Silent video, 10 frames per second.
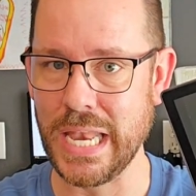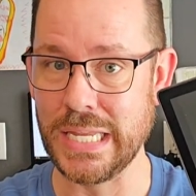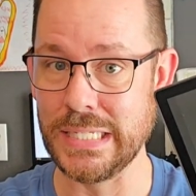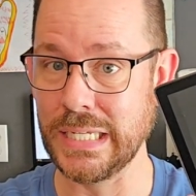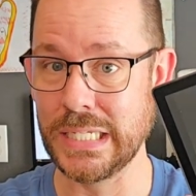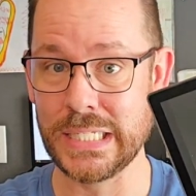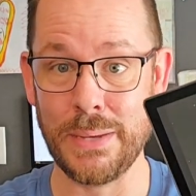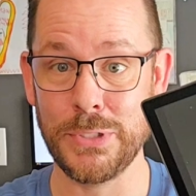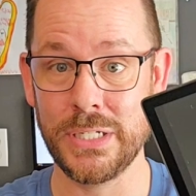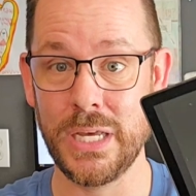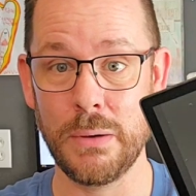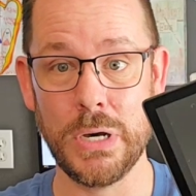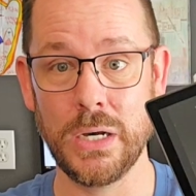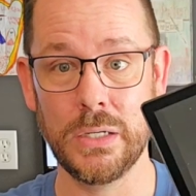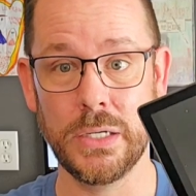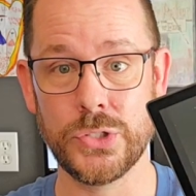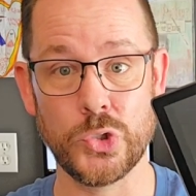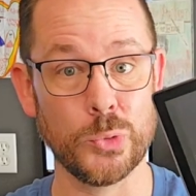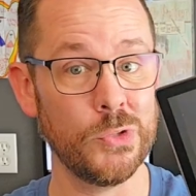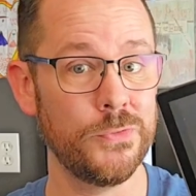and is accepted among us
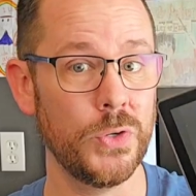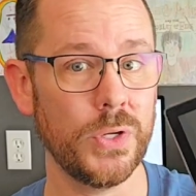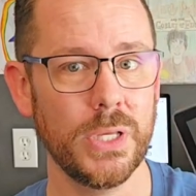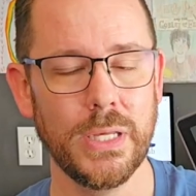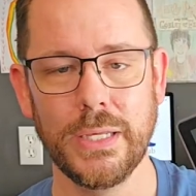normal folk.